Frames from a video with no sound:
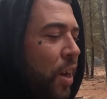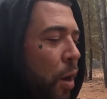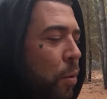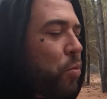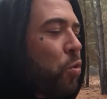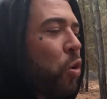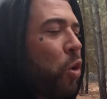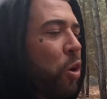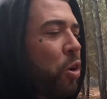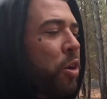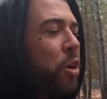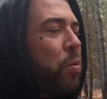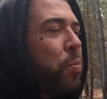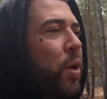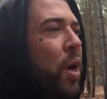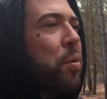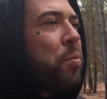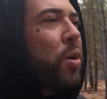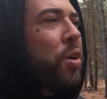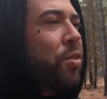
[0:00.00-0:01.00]
I'm talking
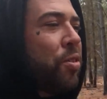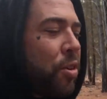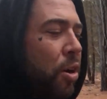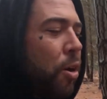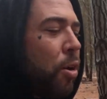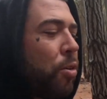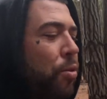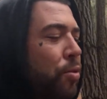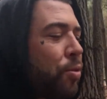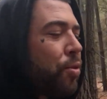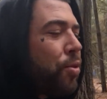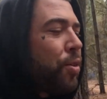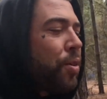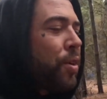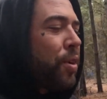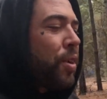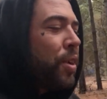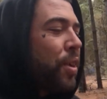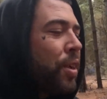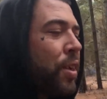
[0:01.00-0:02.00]
about myself.
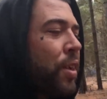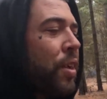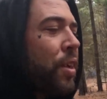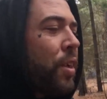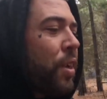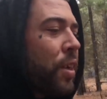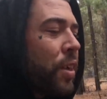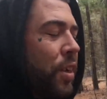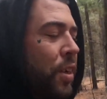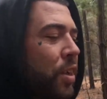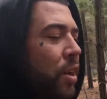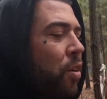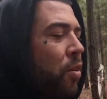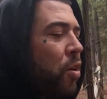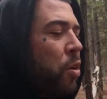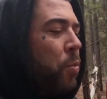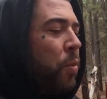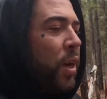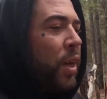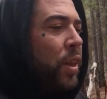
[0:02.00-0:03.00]
You know
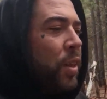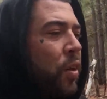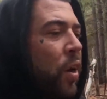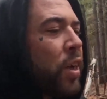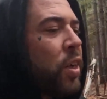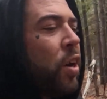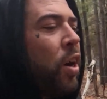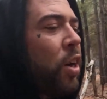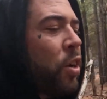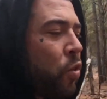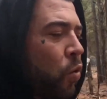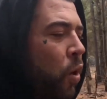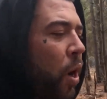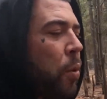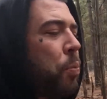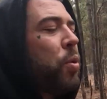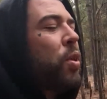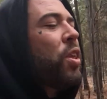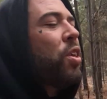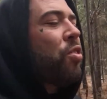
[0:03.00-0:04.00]
what I mean? Like, I grew
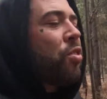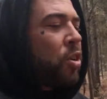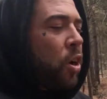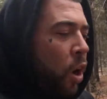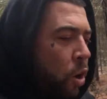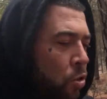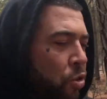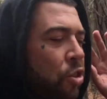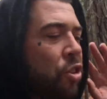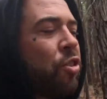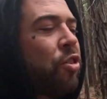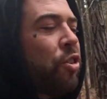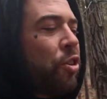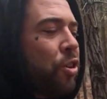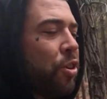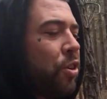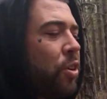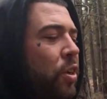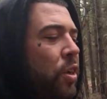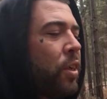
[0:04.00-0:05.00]
up in this culture
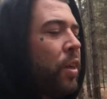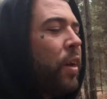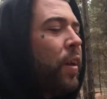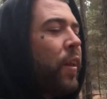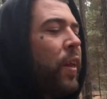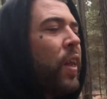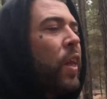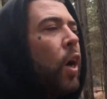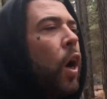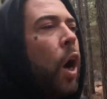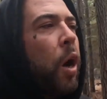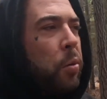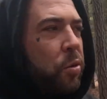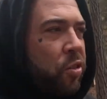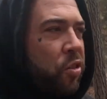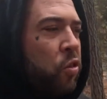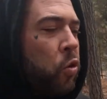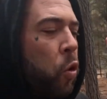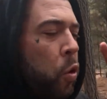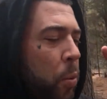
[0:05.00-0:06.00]
too. I
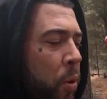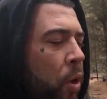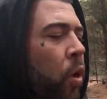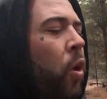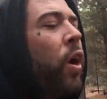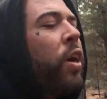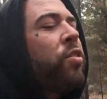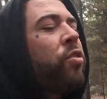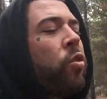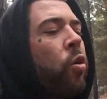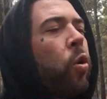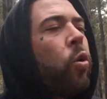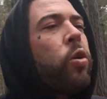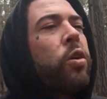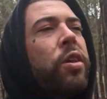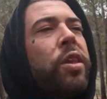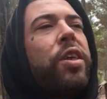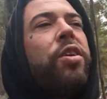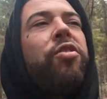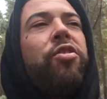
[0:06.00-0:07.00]
was normalized to all
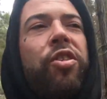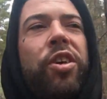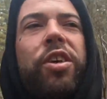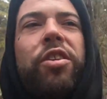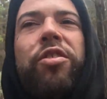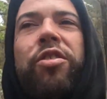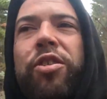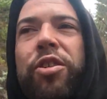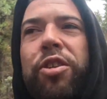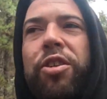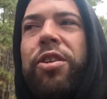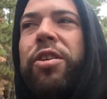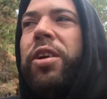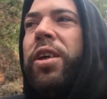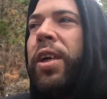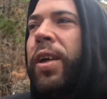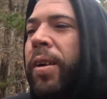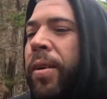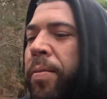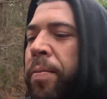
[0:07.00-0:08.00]
of this shit too.
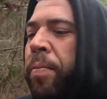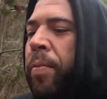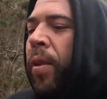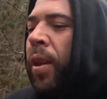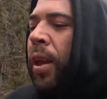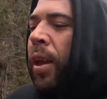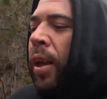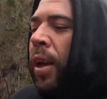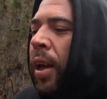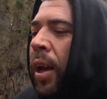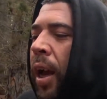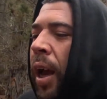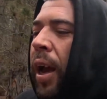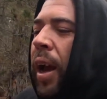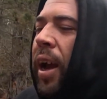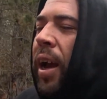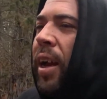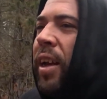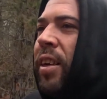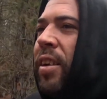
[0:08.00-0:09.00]

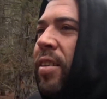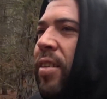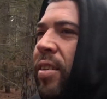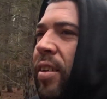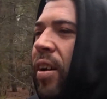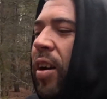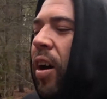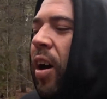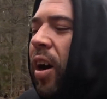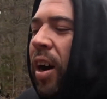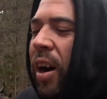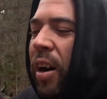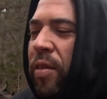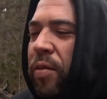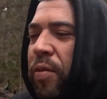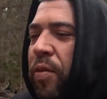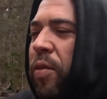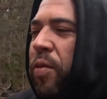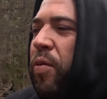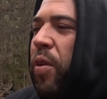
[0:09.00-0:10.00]
And
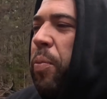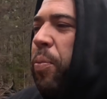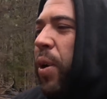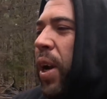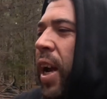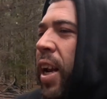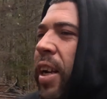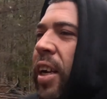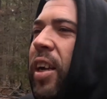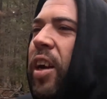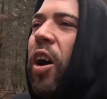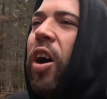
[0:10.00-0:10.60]
I've repeated it.